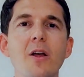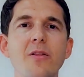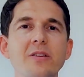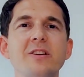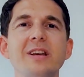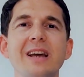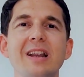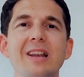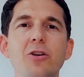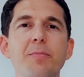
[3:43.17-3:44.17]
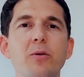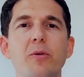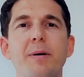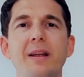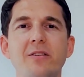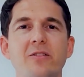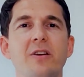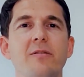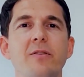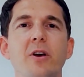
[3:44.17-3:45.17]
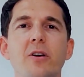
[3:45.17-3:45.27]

This can get a little bit repetitive,